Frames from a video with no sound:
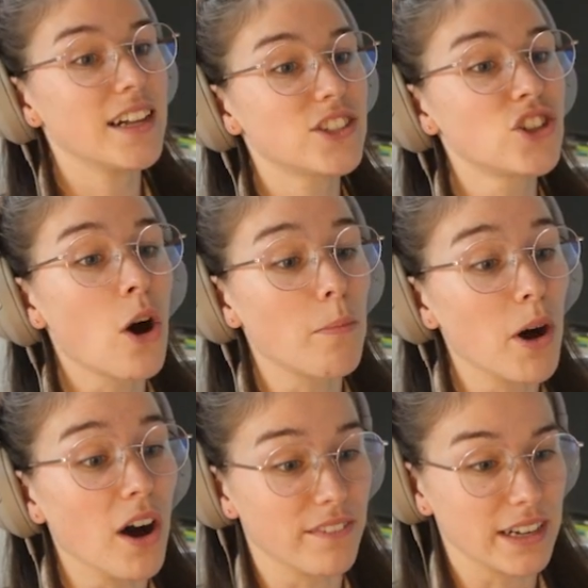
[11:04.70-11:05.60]
It's not
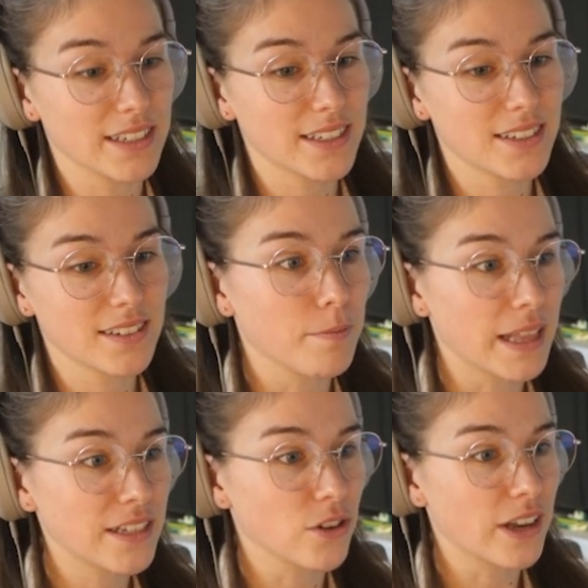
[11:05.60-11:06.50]
perfect. But
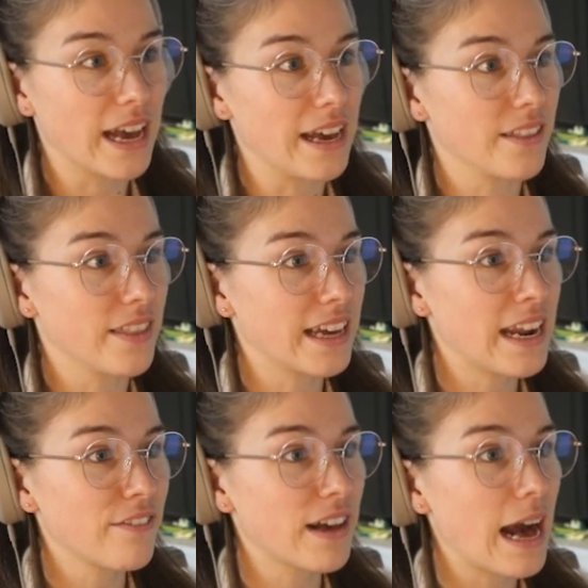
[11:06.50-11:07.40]
that's okay. They're gonna
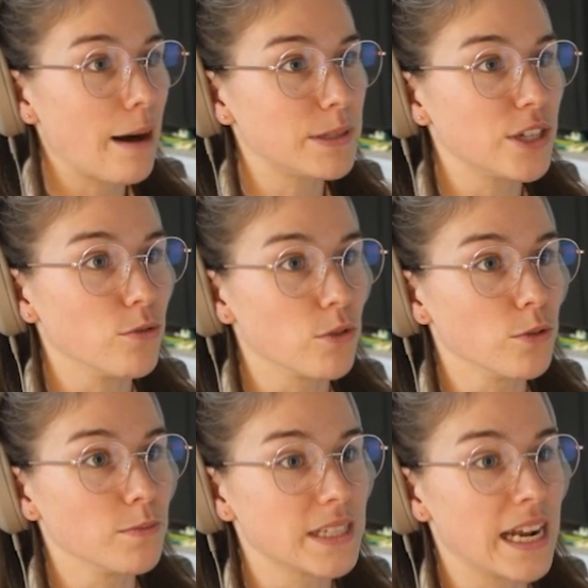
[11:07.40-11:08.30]
have carpeted
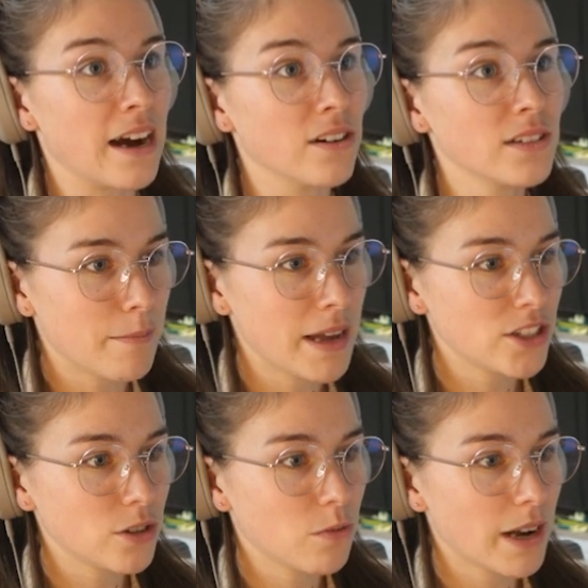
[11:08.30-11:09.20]
rooms now.
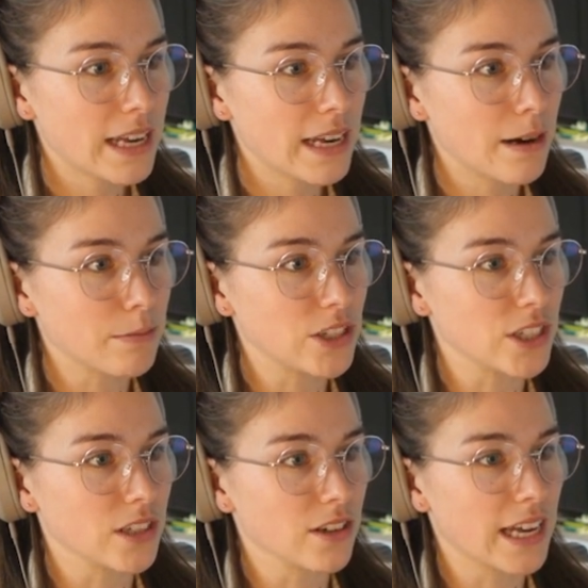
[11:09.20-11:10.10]
Imagine waking up and
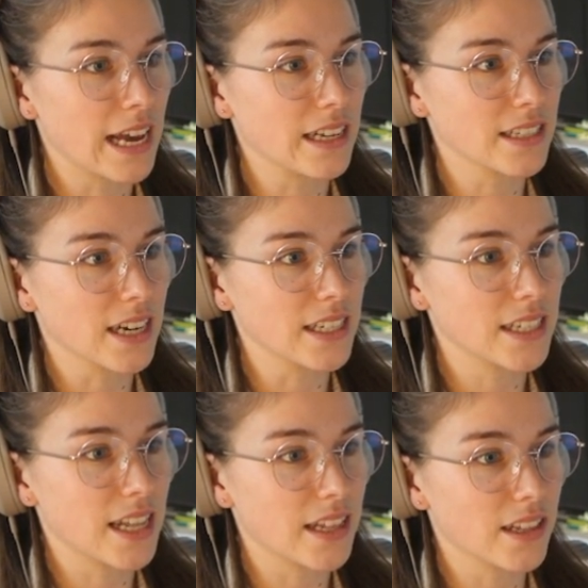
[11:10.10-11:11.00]
just looking outside to
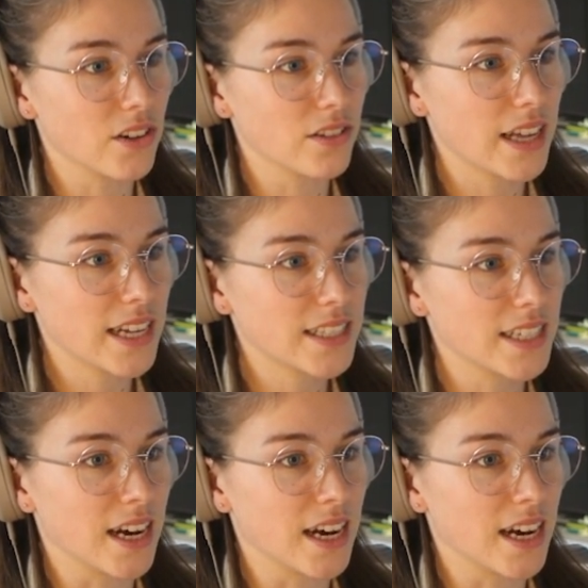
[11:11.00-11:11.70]
that, though. That's